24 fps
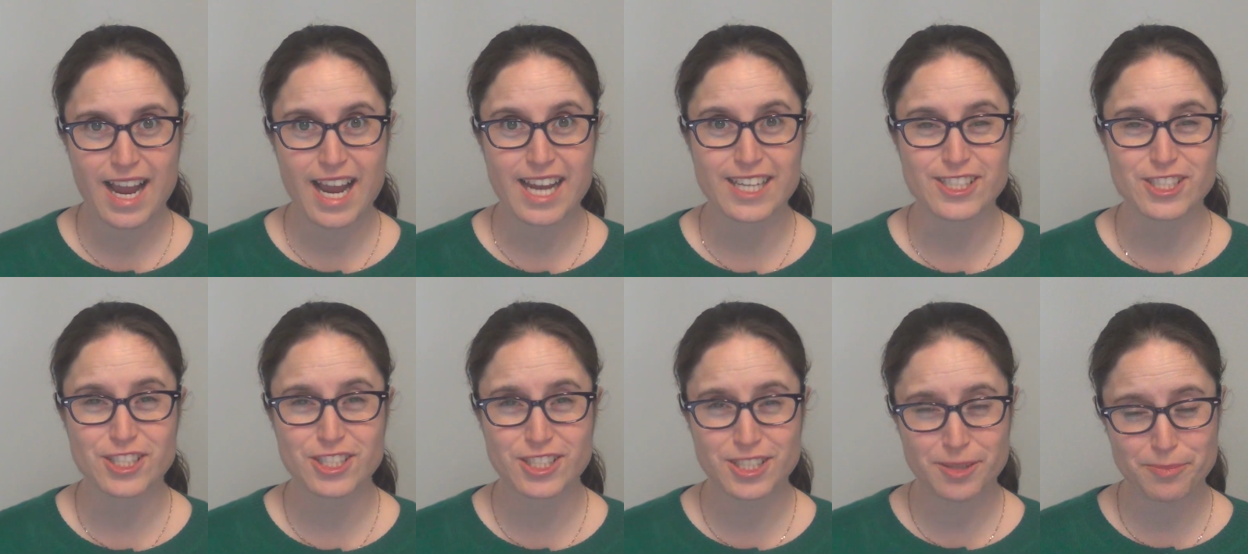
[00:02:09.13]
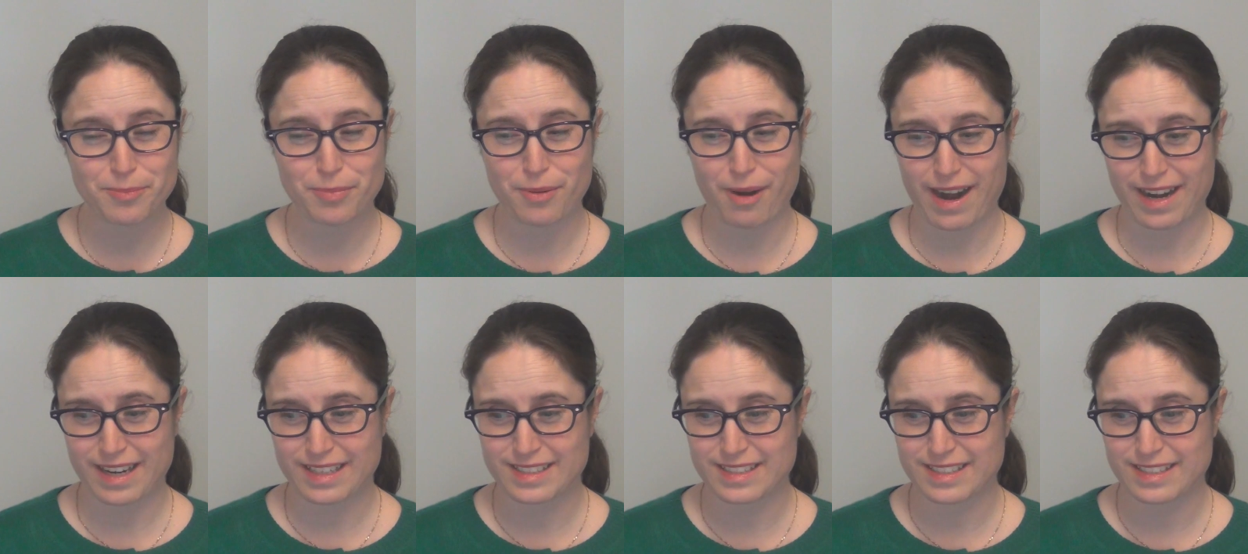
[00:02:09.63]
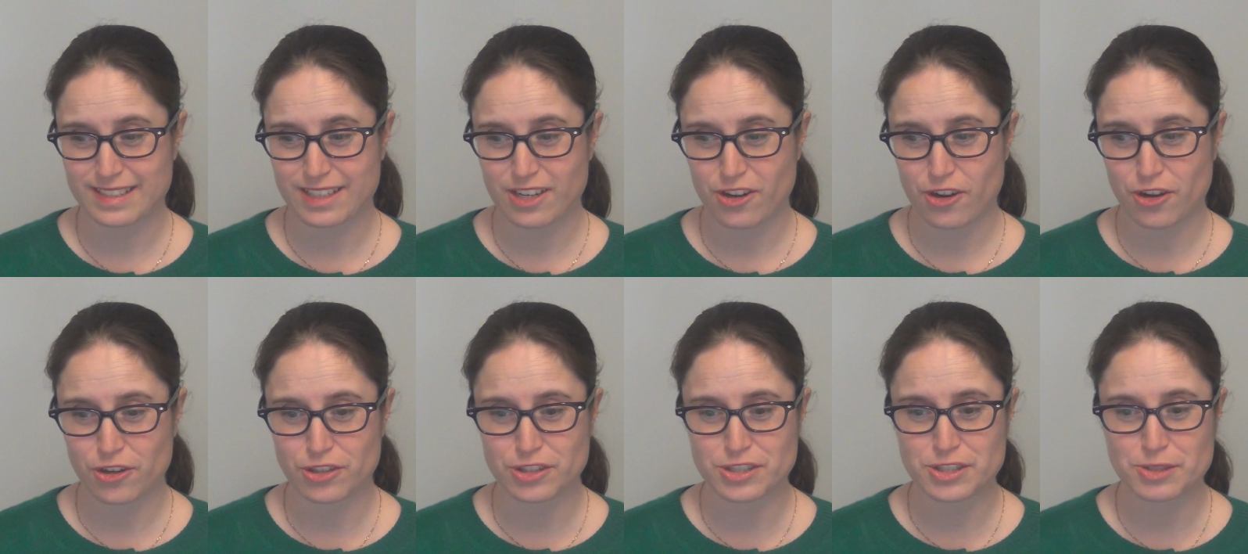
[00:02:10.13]
and shipwrecked
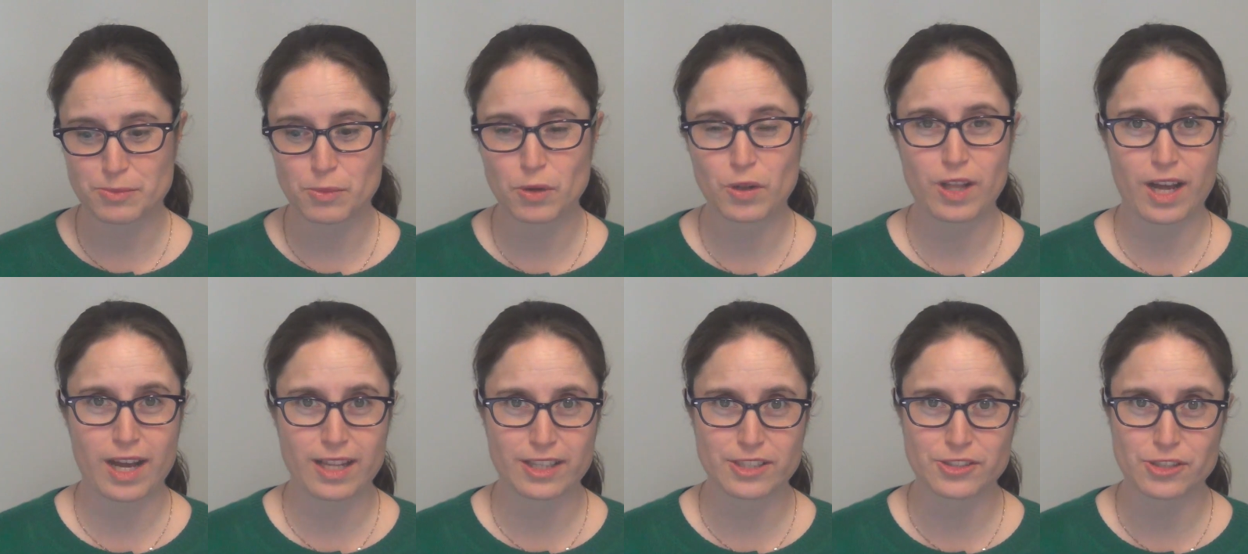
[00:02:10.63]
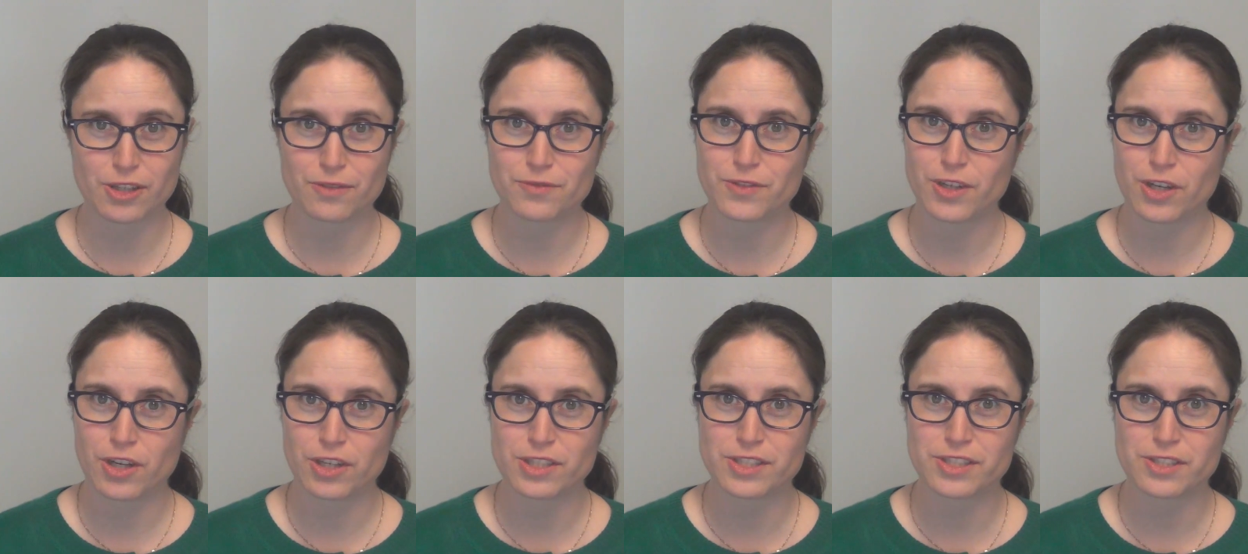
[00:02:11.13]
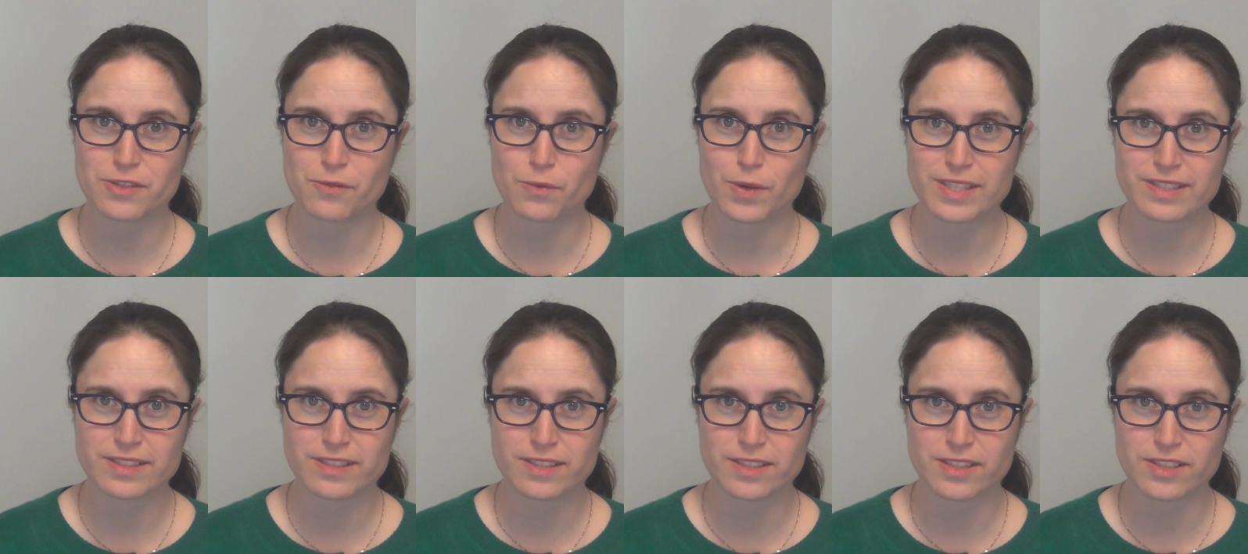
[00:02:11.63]
on a small island off the coast of
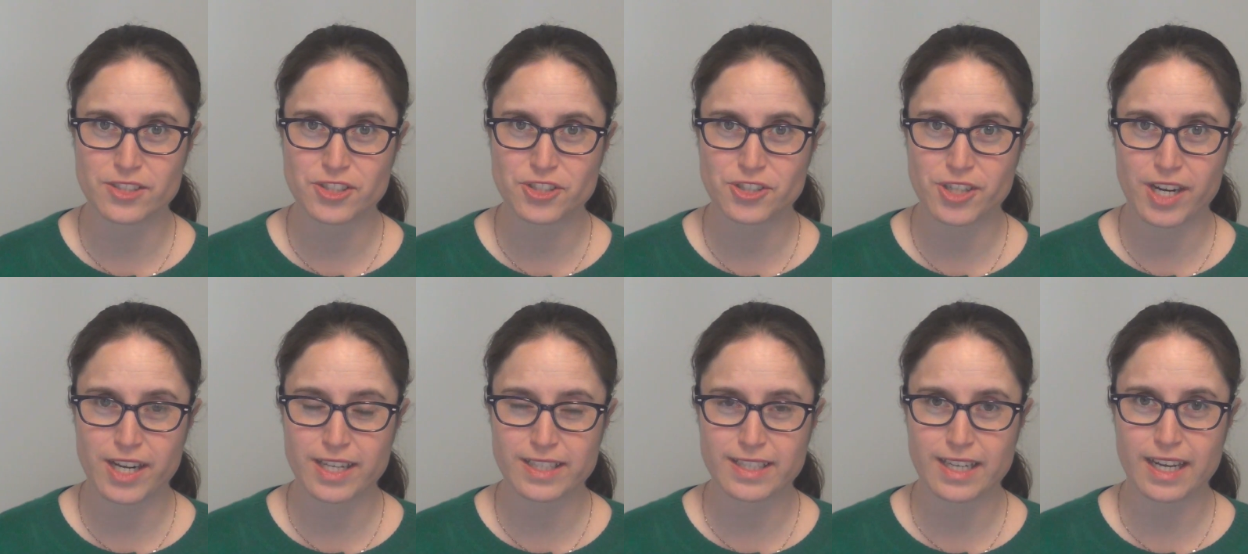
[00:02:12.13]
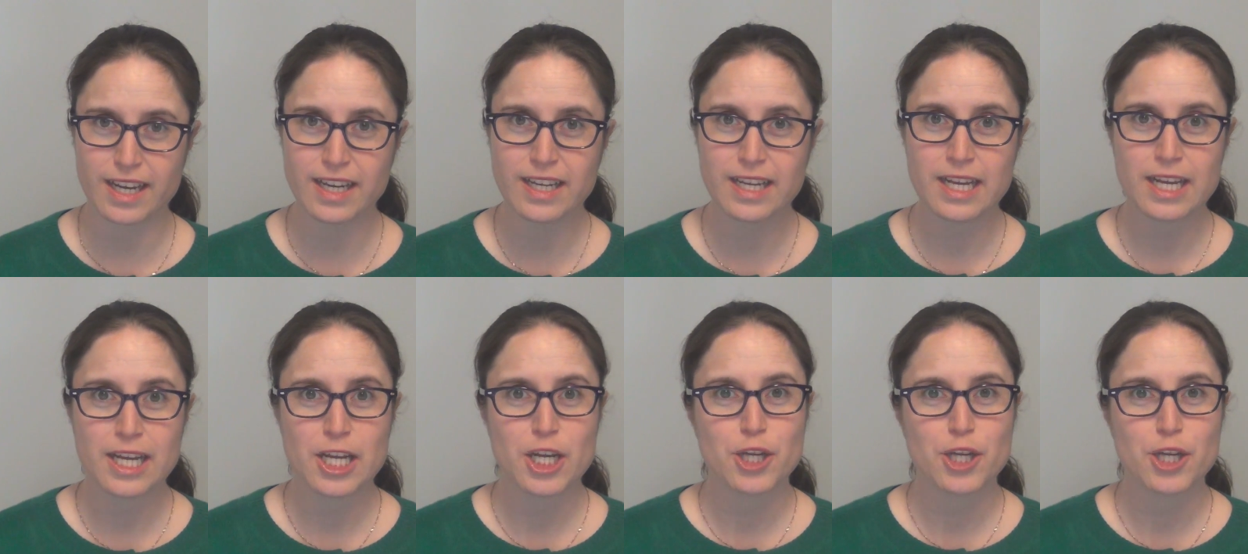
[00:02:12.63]
Western Australia.